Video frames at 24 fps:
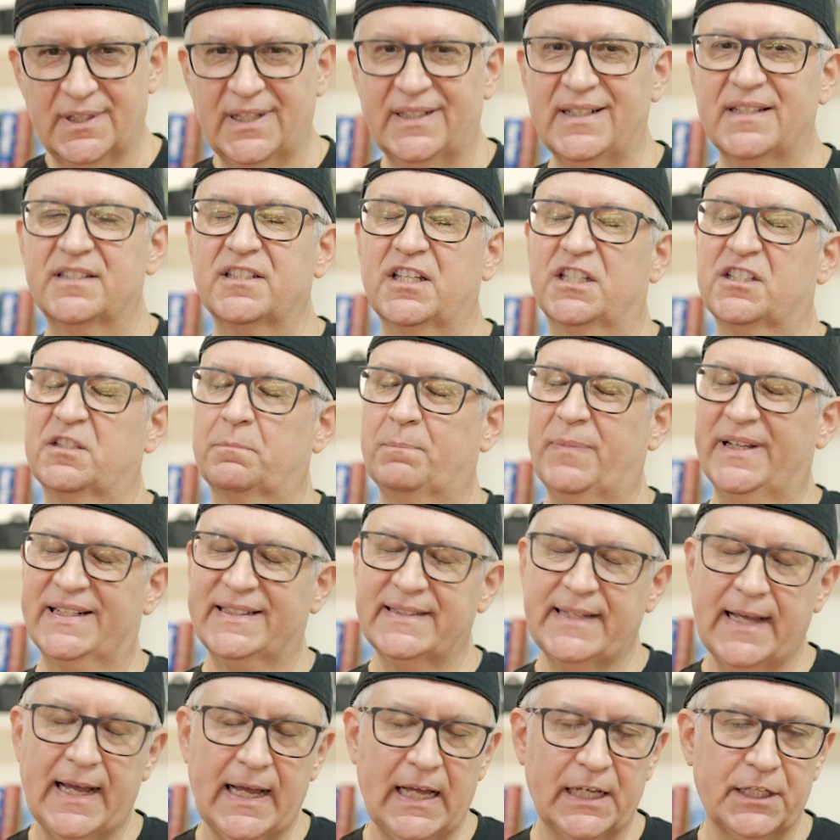and it's a
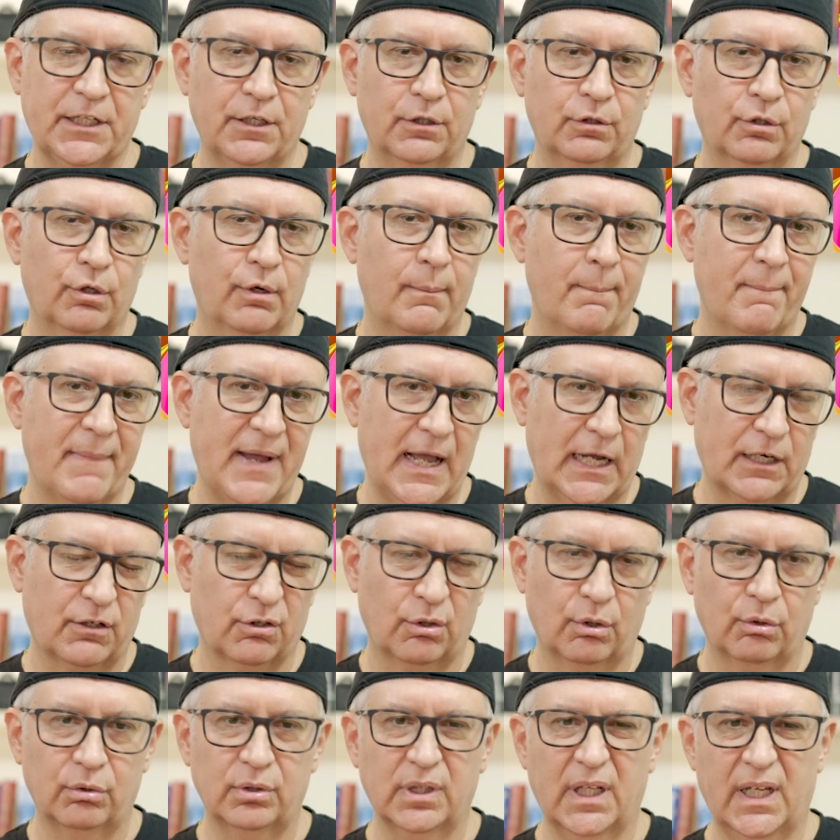spectacular
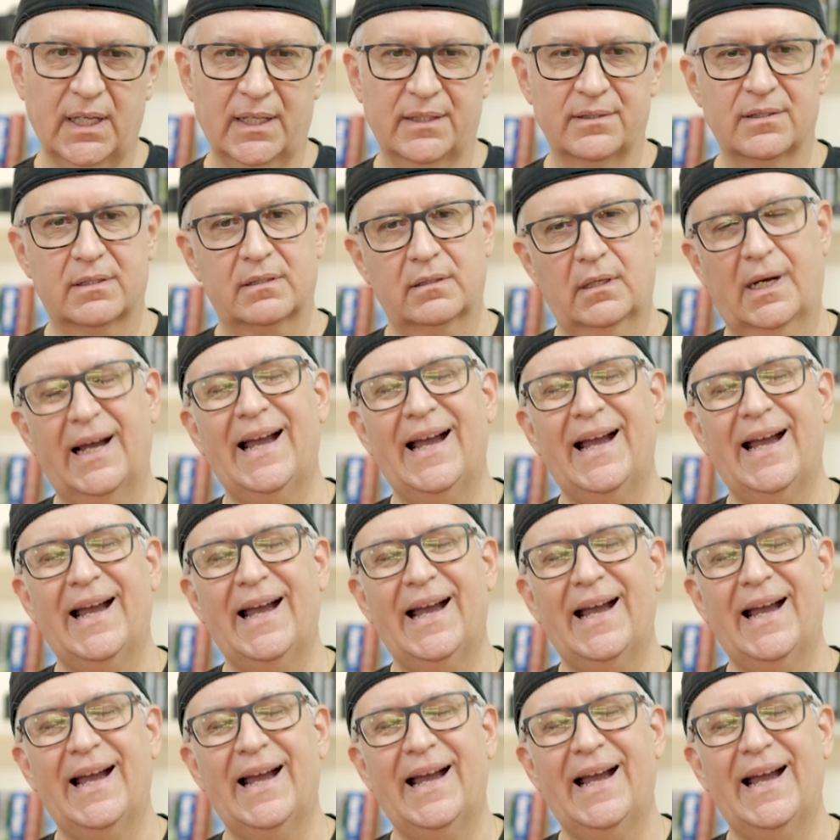macro lens.